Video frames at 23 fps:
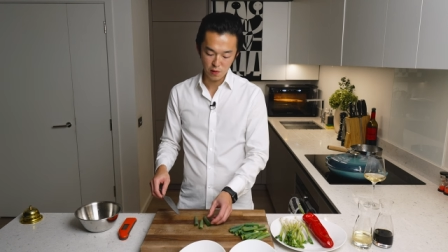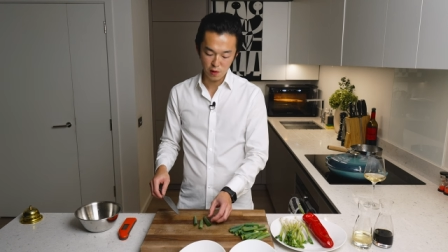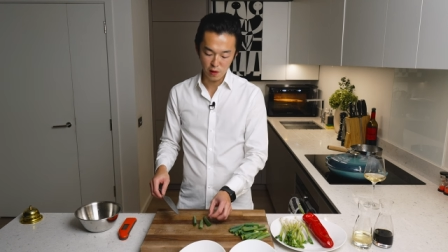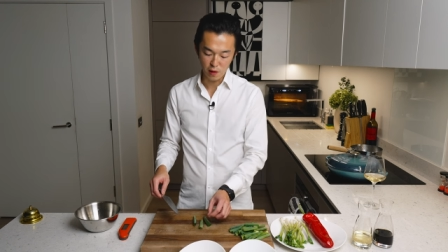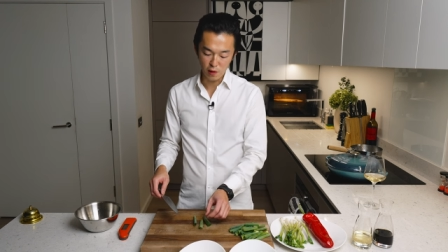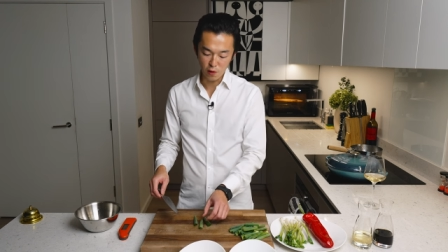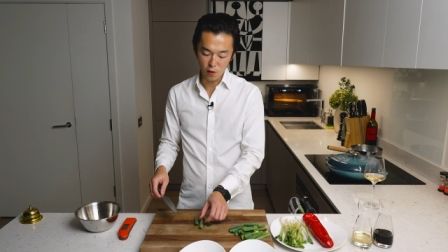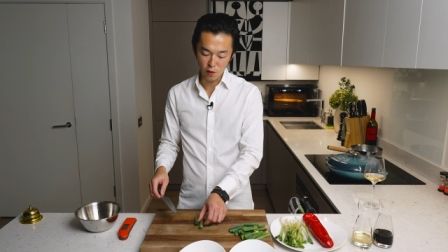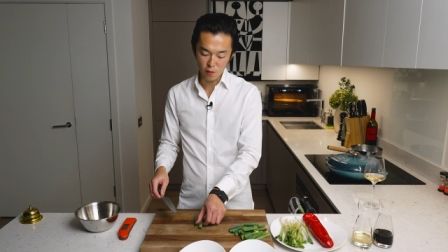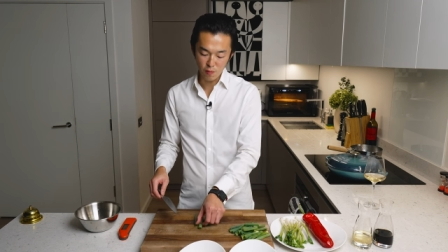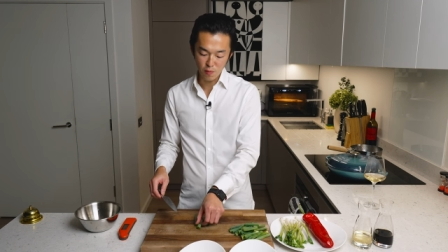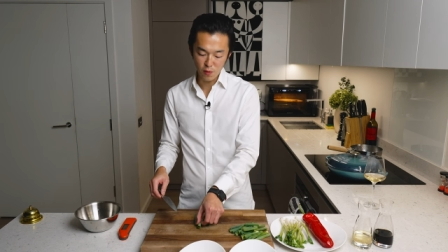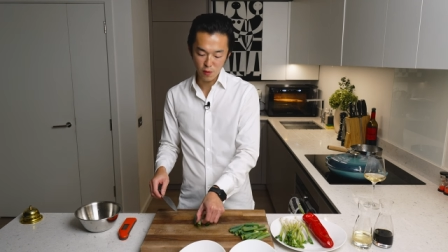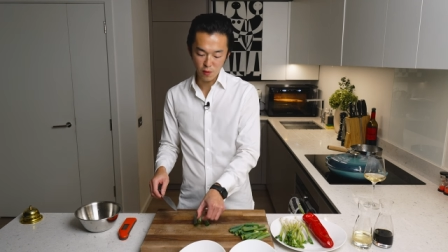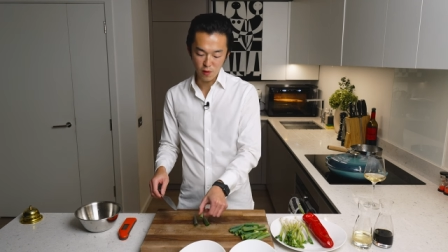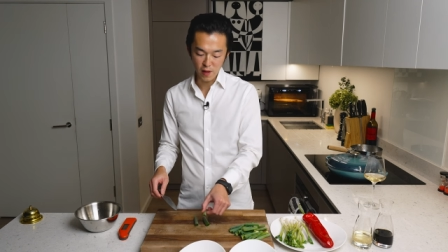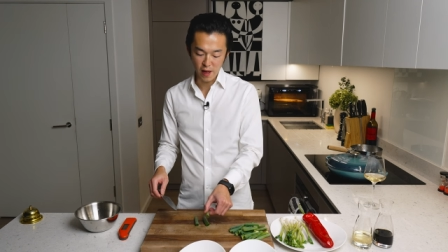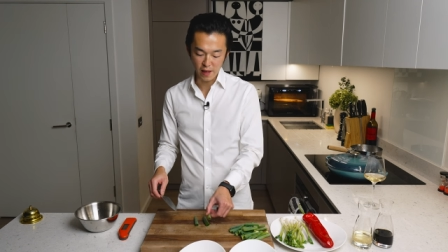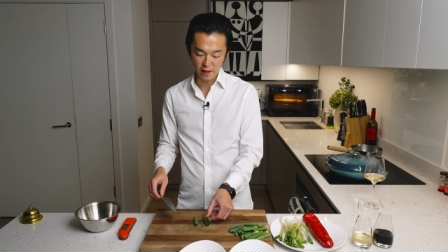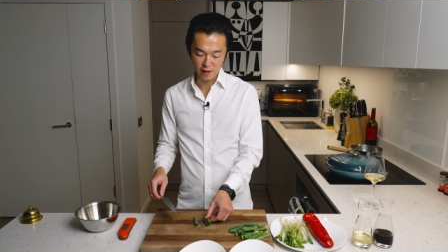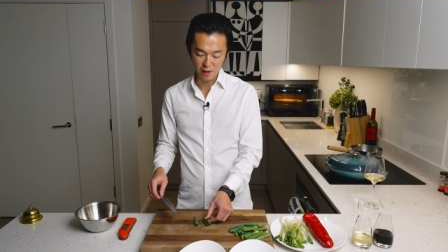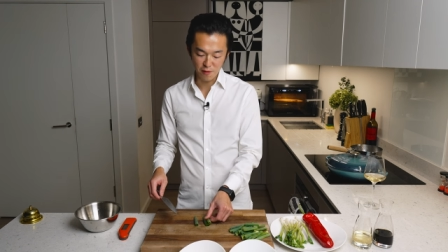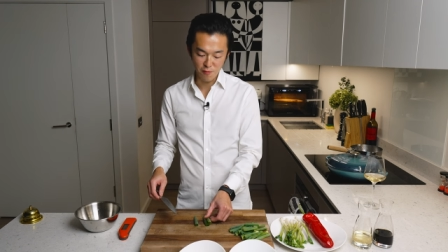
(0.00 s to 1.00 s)
they look more
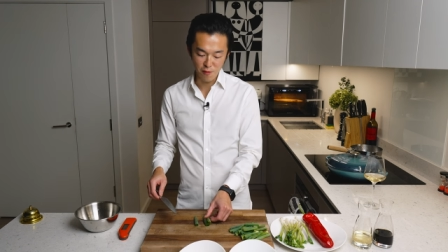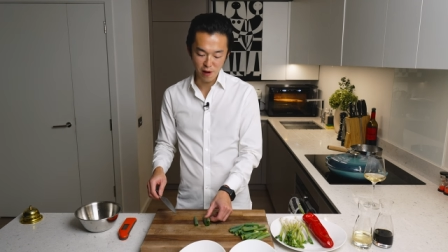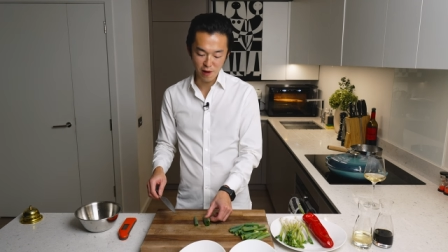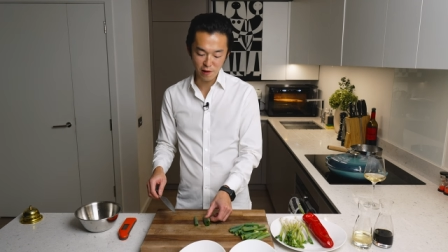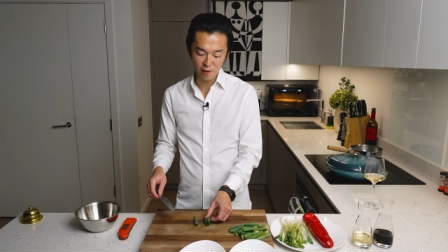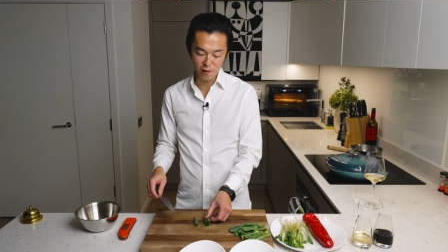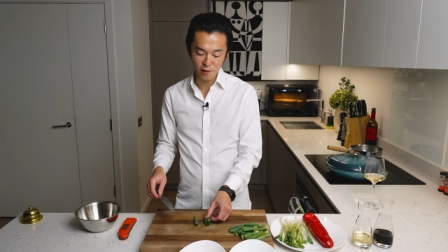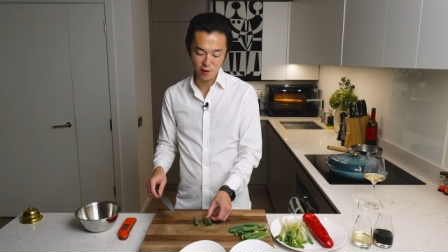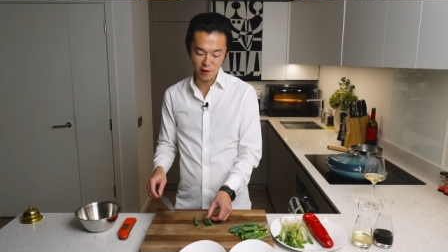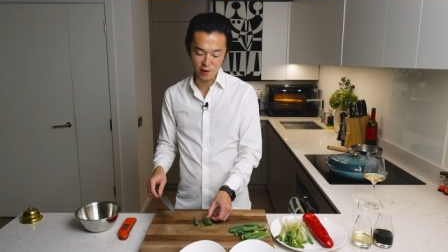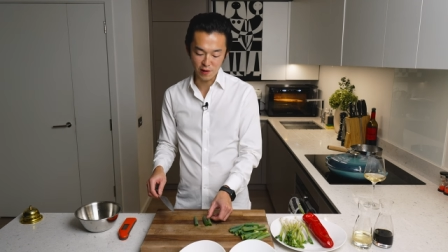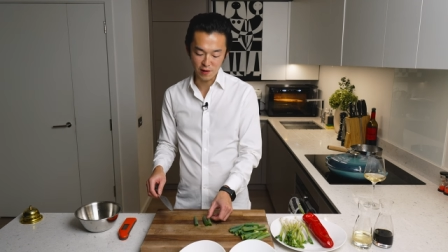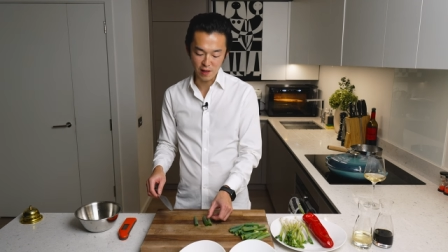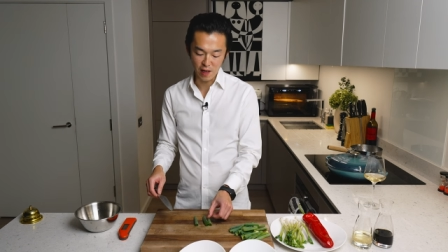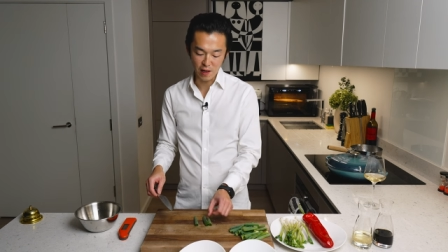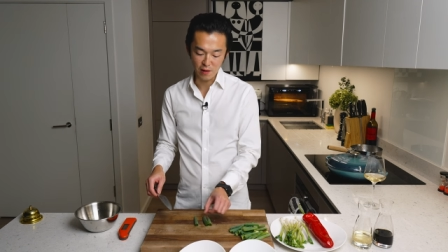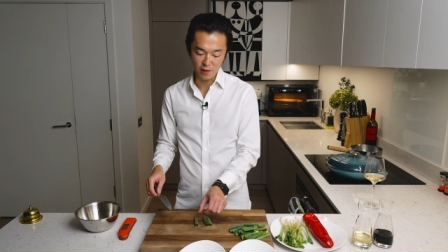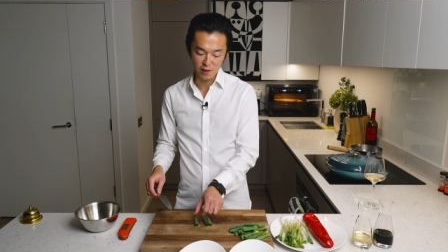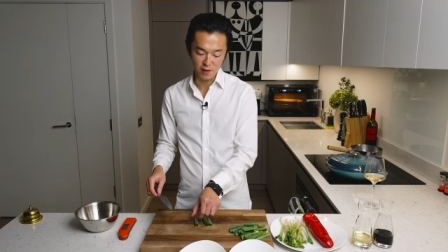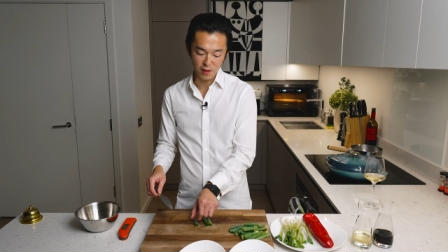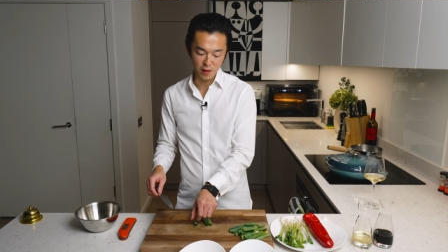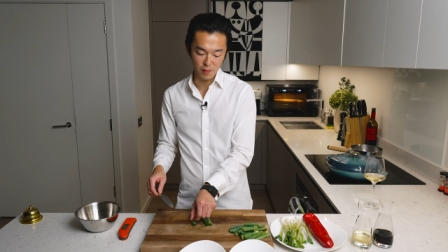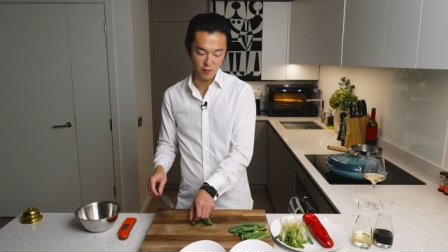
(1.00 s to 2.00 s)
like the restaurant
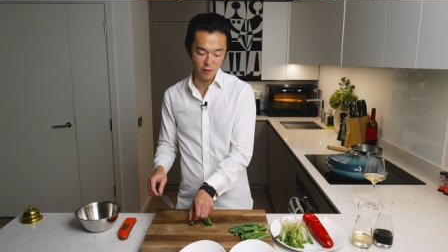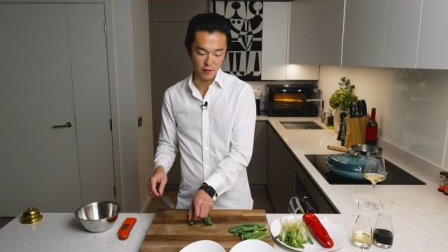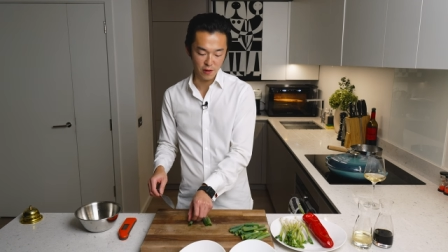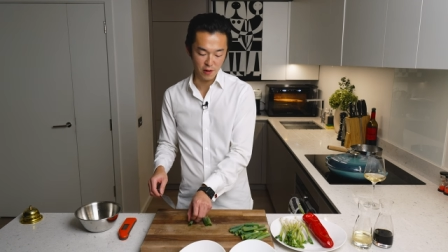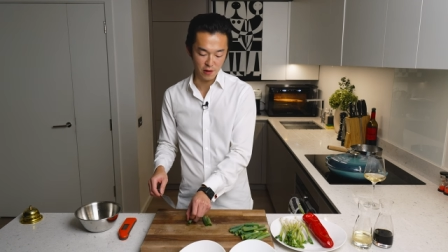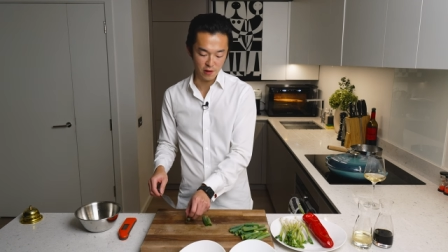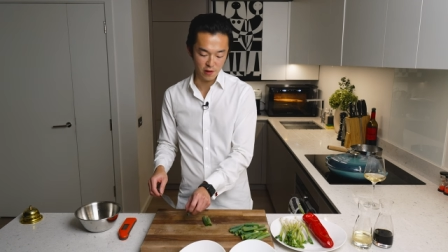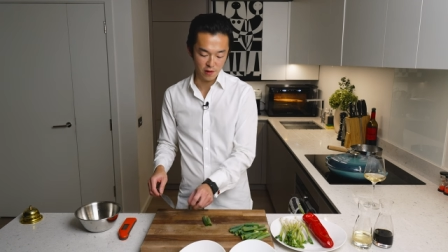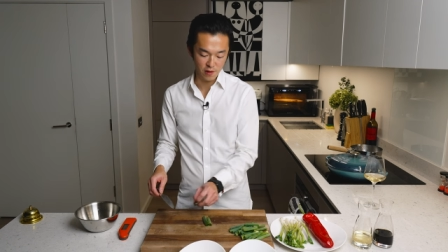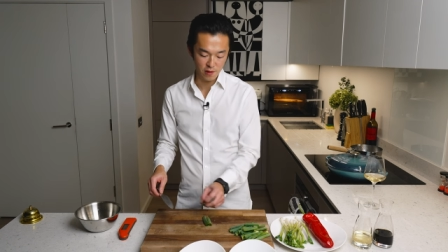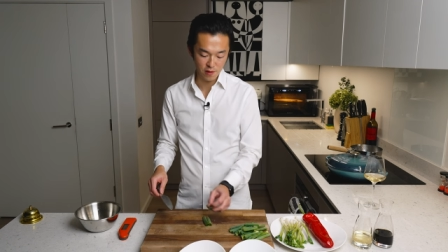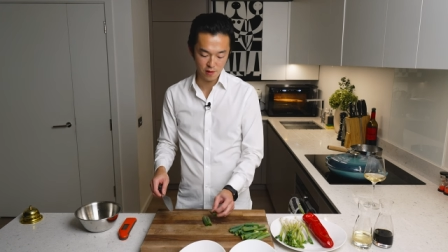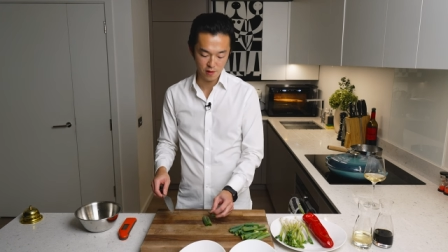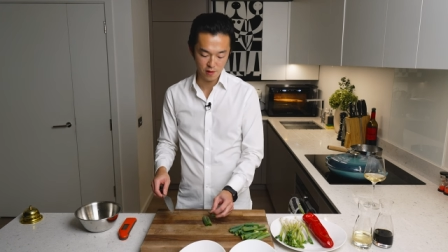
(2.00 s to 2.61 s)
style steamed fish.